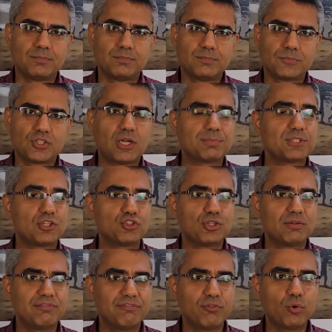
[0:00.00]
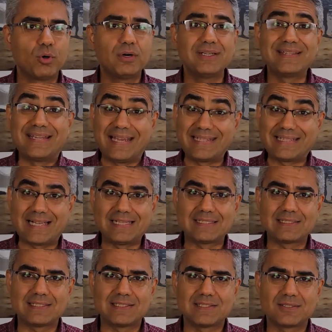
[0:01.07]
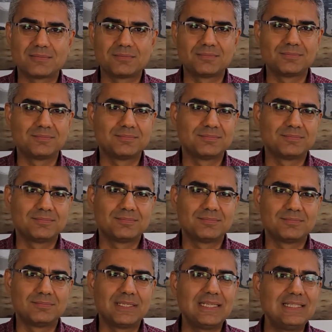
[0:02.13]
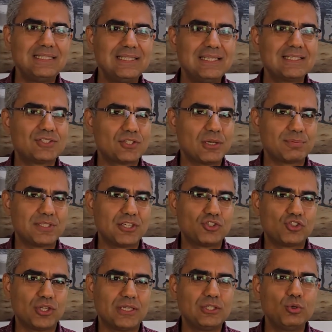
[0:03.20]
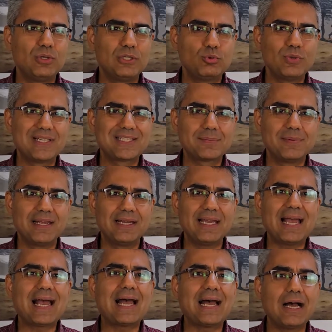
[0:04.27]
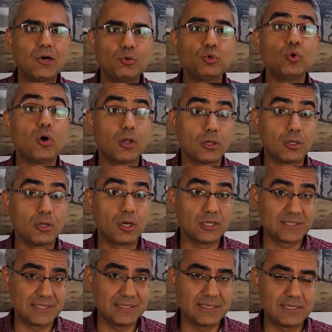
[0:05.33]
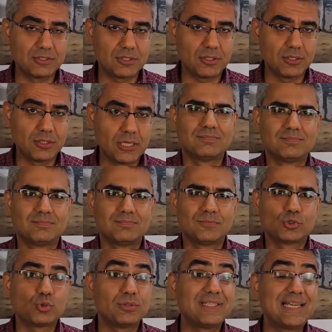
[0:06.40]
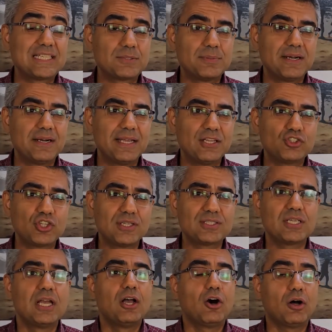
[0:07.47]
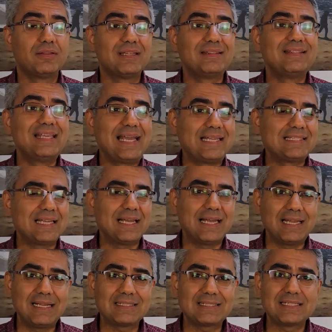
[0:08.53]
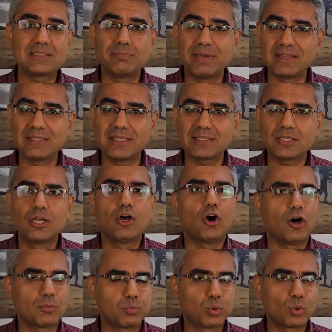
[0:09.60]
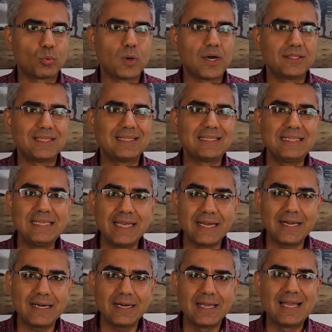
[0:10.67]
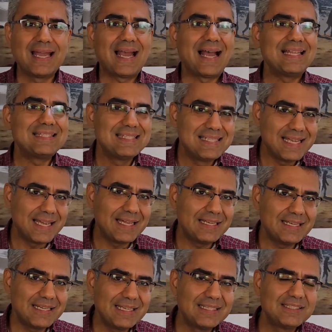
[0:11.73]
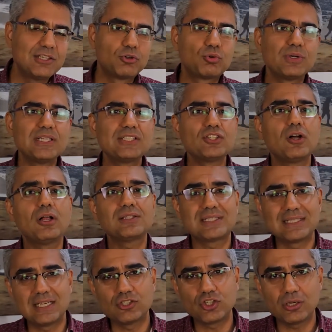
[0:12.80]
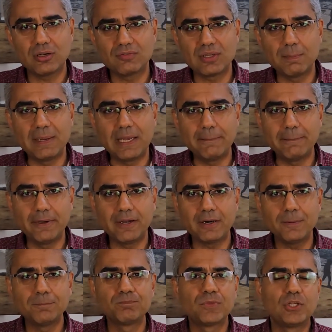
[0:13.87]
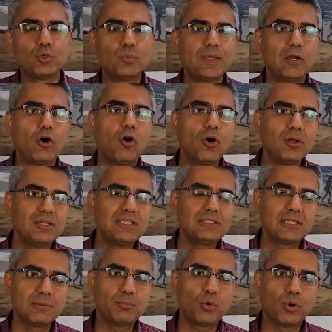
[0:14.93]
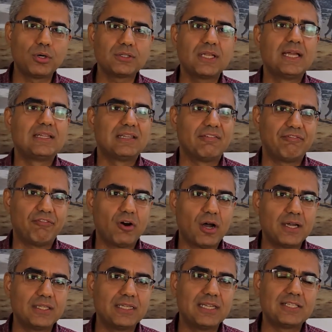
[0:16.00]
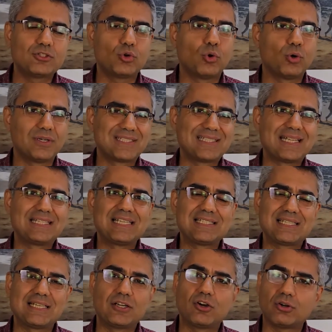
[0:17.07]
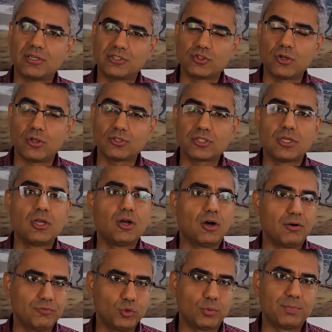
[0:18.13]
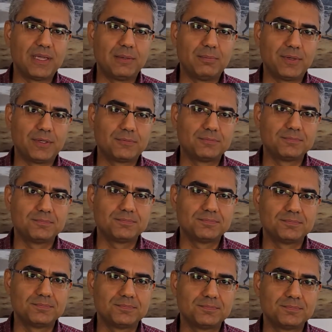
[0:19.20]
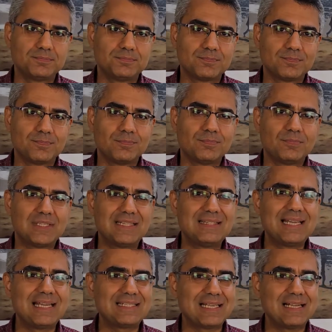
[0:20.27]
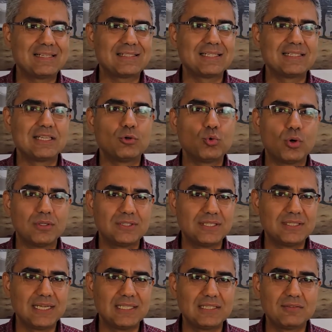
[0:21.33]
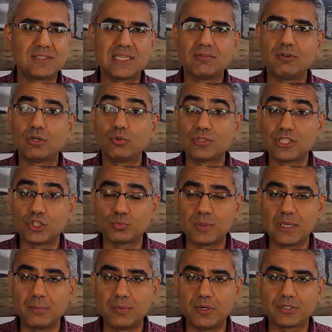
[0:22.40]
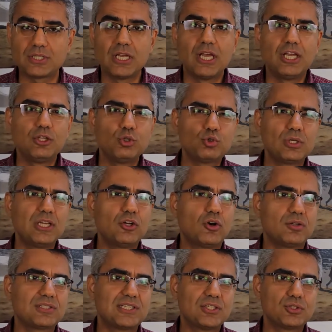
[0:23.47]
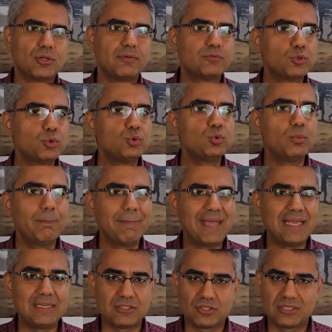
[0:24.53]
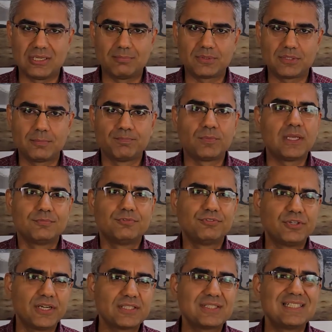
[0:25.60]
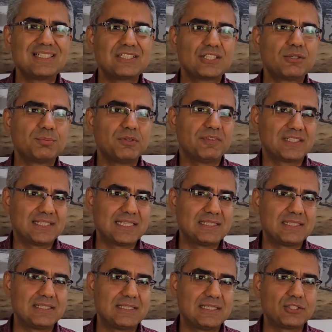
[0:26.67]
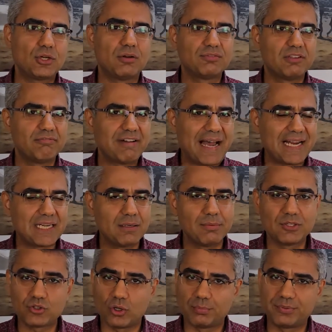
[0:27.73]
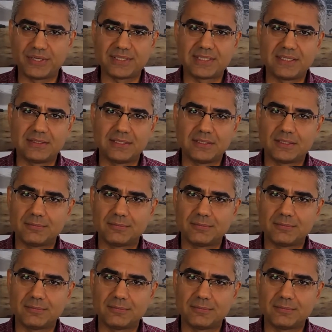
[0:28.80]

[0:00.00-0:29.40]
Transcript: Subsection 4, Data Analysis. In this subsection, you need to explain how you analyze the data. So the explanations on the data analysis methods are provided here, and then in the results section of the paper, you will only report the findings or statistical results of your paper. The data analysis in quantitative survey research papers usually consists of two main steps. First, descriptive statistics of the variables are presented.